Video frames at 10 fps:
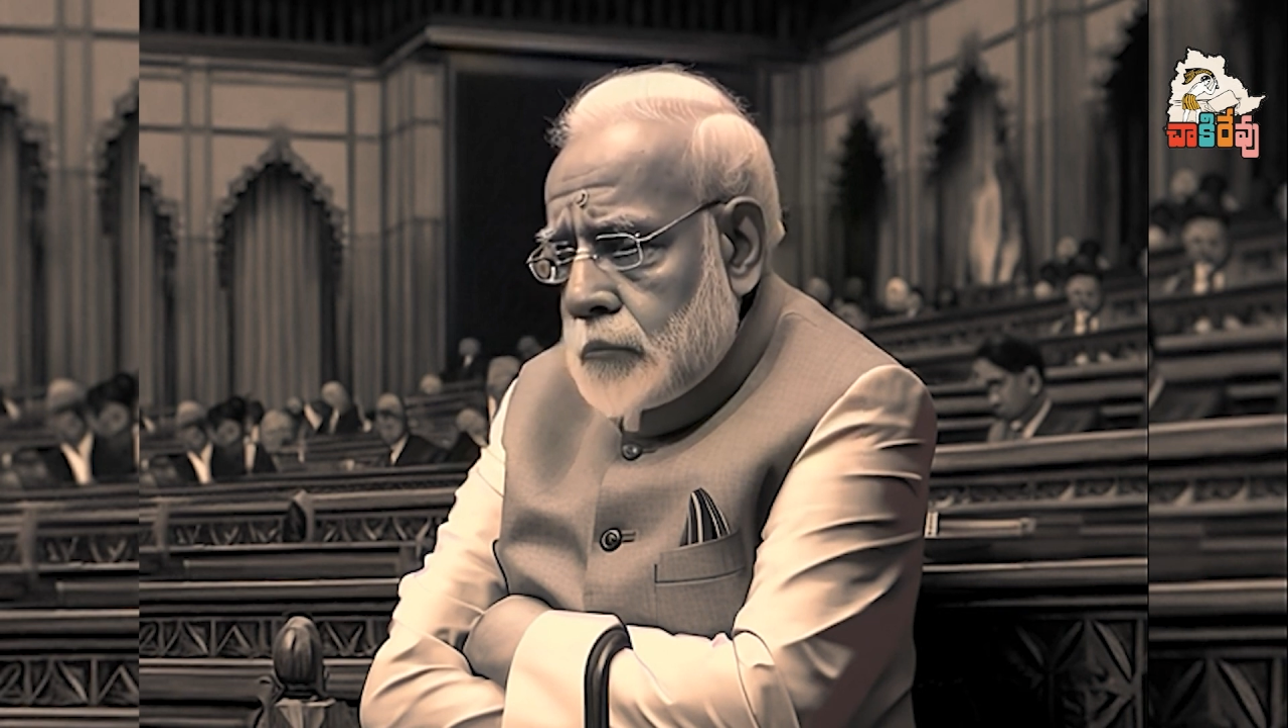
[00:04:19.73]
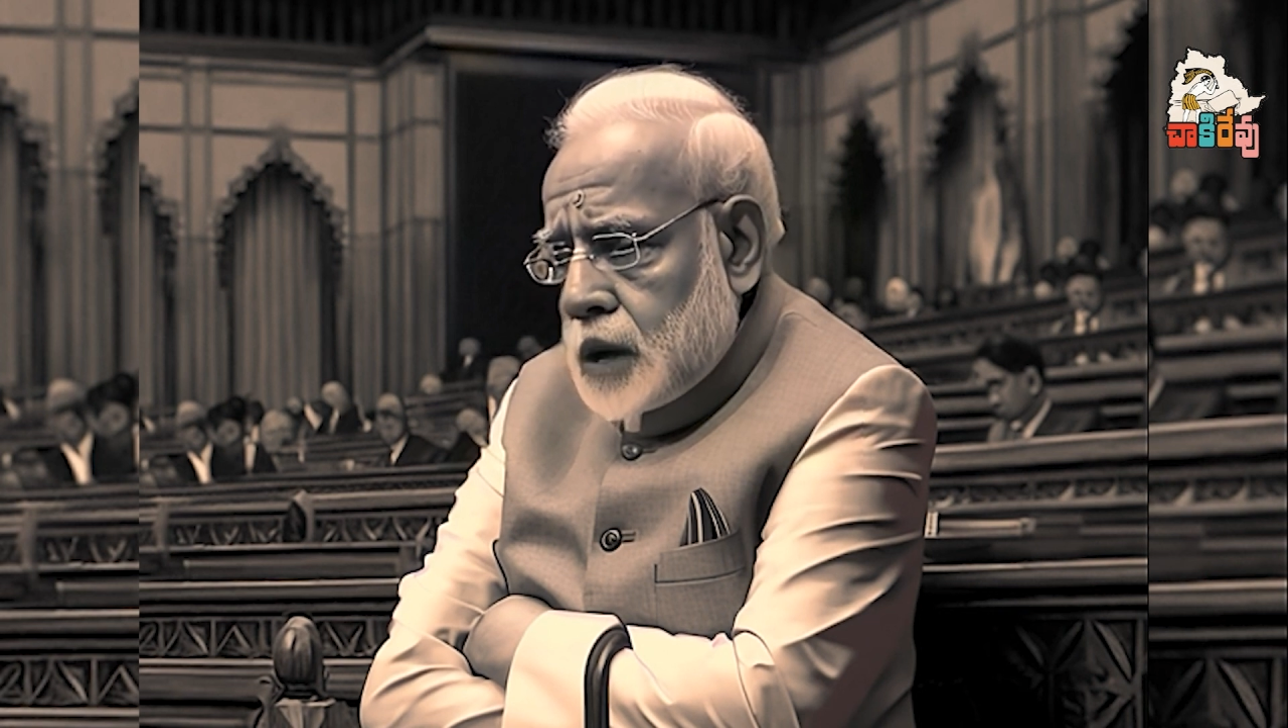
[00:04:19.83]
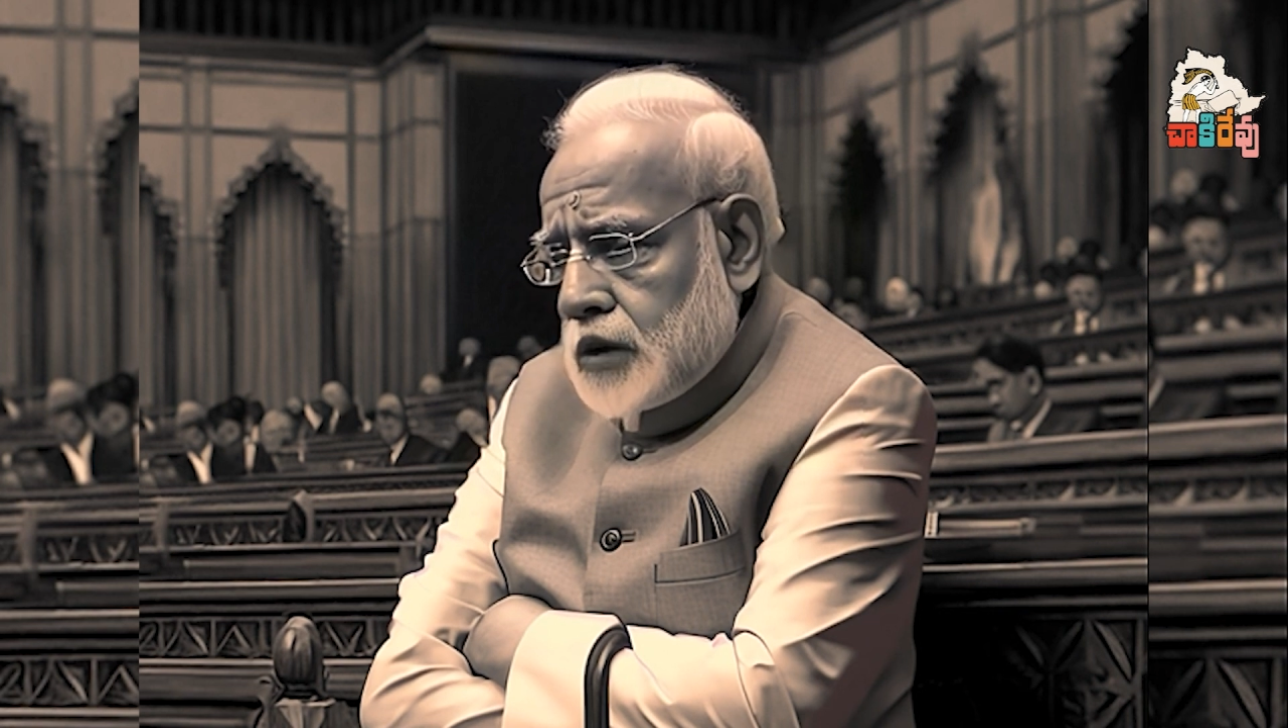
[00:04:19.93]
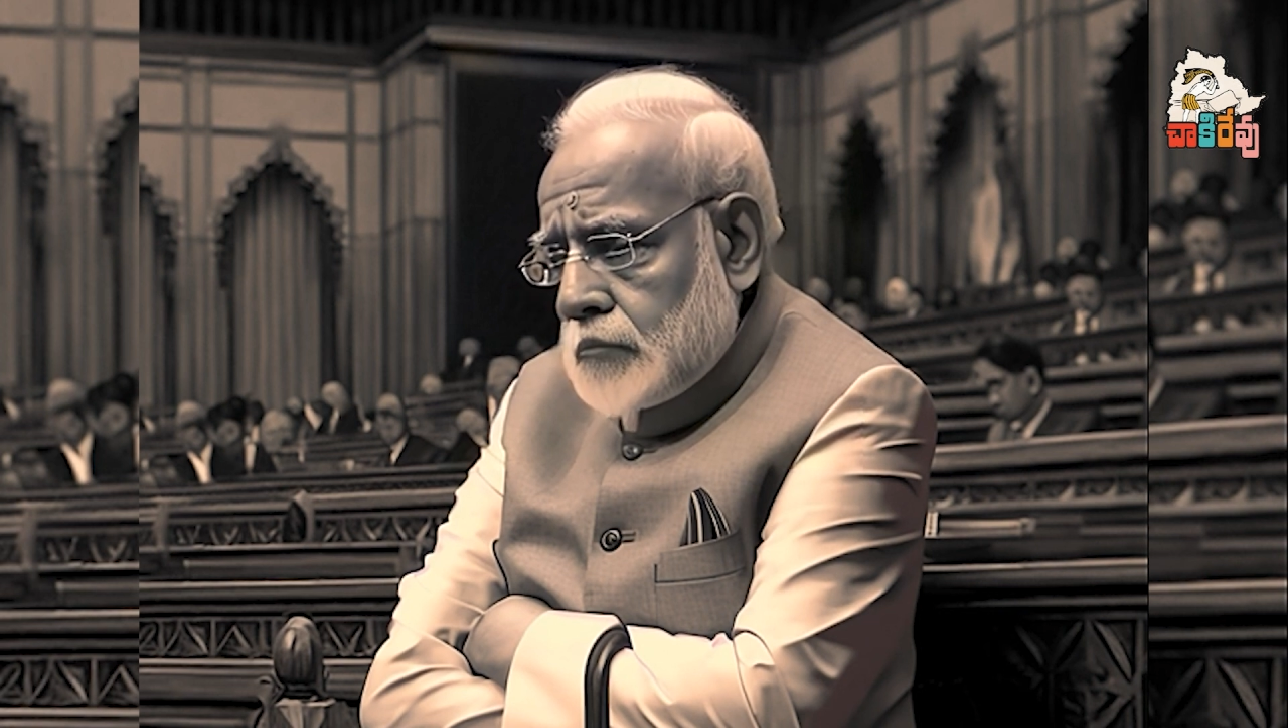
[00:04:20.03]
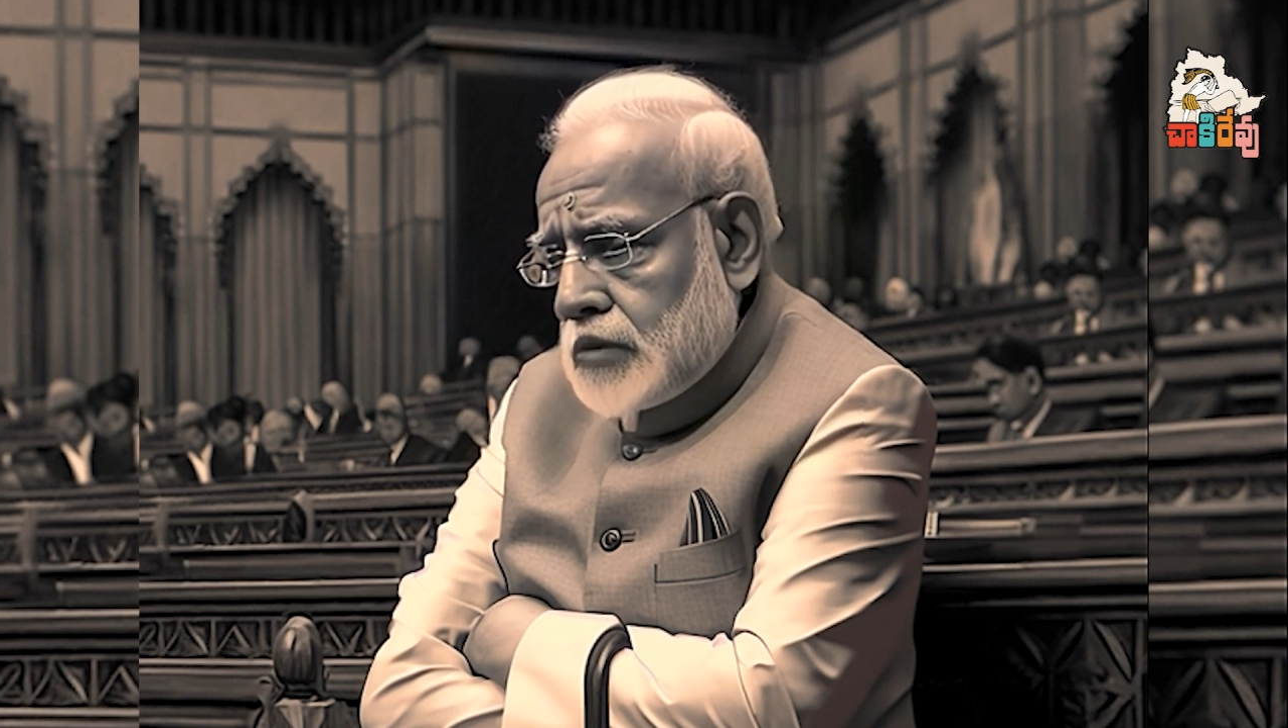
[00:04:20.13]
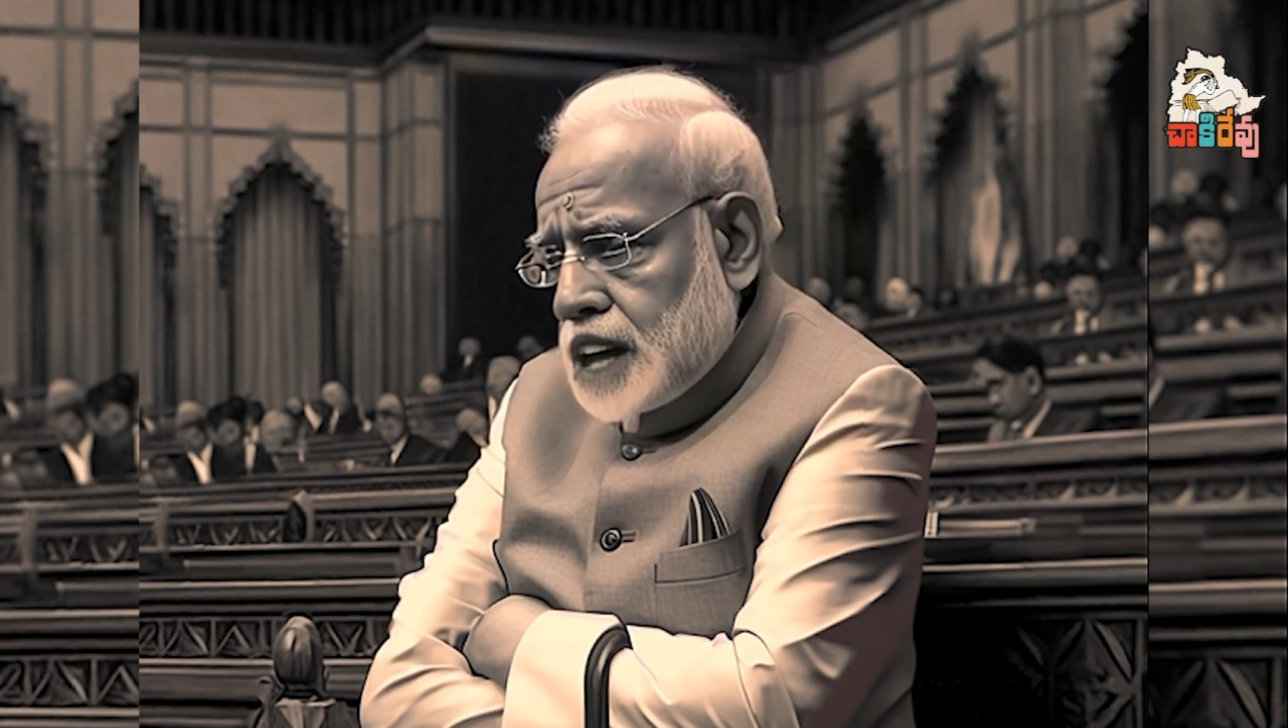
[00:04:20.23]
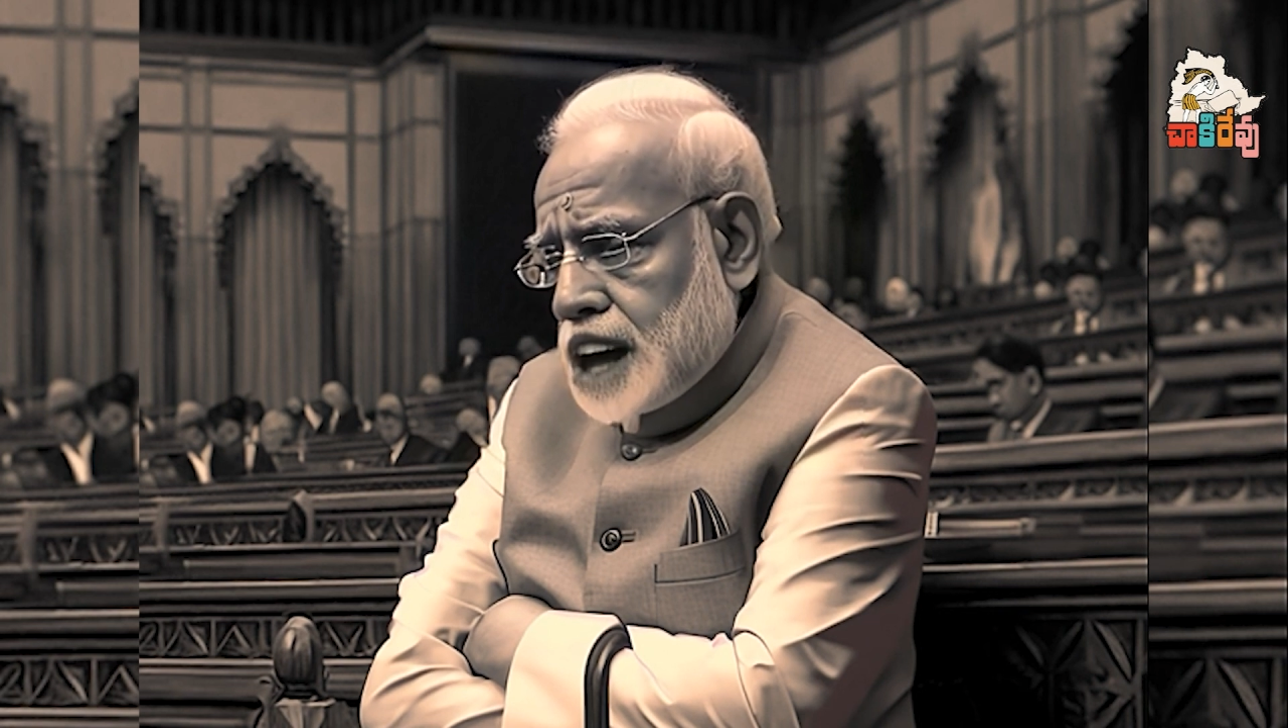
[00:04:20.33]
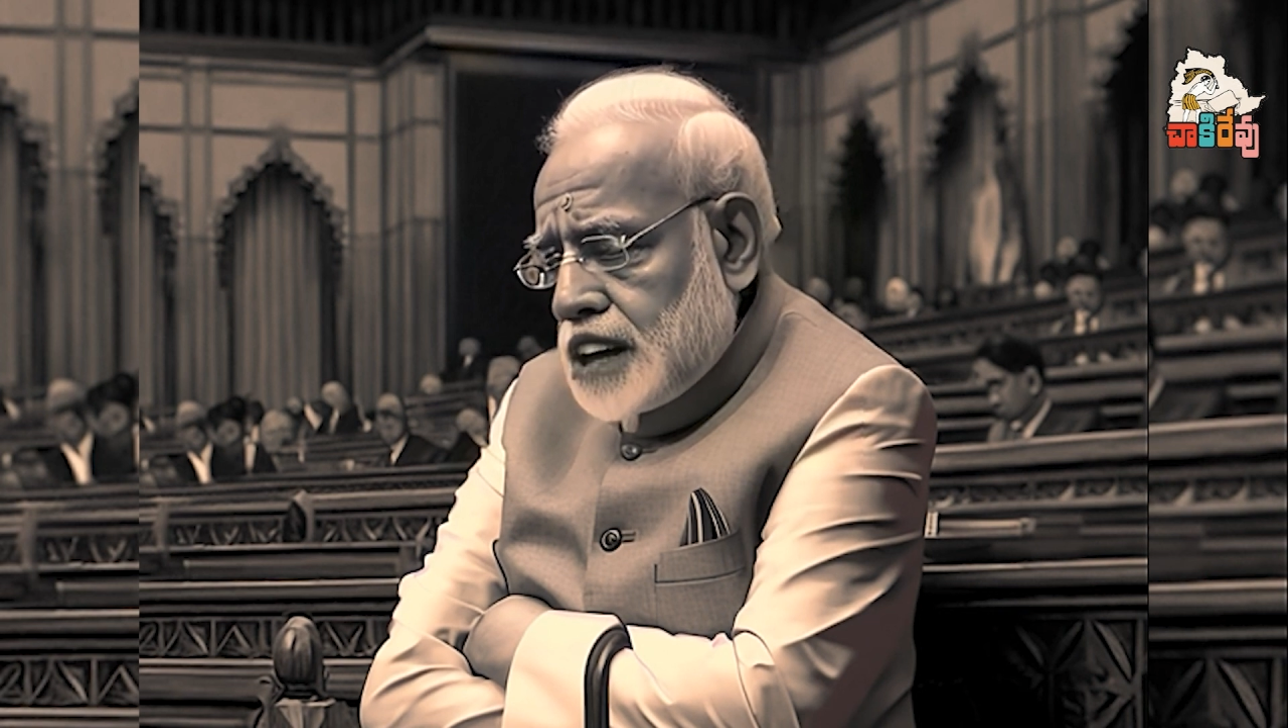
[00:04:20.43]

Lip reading: to pay for the